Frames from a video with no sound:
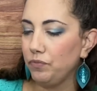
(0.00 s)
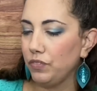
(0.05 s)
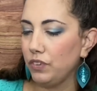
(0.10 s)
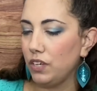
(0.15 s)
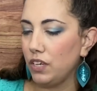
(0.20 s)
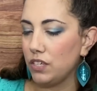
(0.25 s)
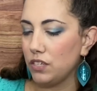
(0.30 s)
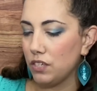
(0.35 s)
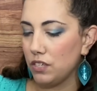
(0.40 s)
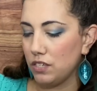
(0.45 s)

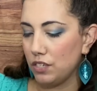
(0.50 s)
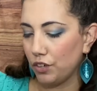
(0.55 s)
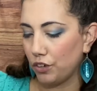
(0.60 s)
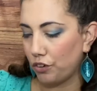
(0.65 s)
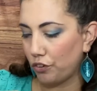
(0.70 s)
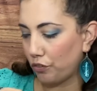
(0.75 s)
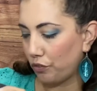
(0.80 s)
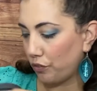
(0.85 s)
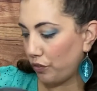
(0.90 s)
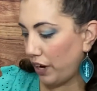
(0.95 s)
This is a
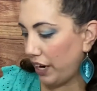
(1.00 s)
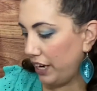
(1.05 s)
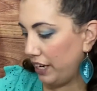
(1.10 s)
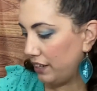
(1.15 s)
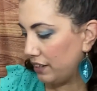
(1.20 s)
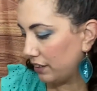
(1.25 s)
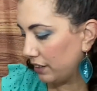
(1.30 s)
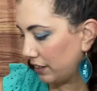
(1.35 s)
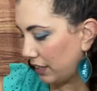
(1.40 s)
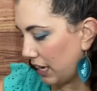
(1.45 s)

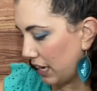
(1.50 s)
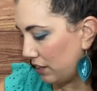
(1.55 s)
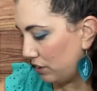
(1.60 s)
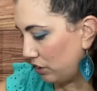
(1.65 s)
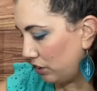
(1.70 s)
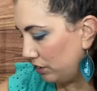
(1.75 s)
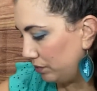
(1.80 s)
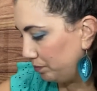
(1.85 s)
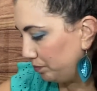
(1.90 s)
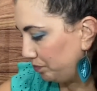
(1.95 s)
great
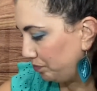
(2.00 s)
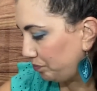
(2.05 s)
candle.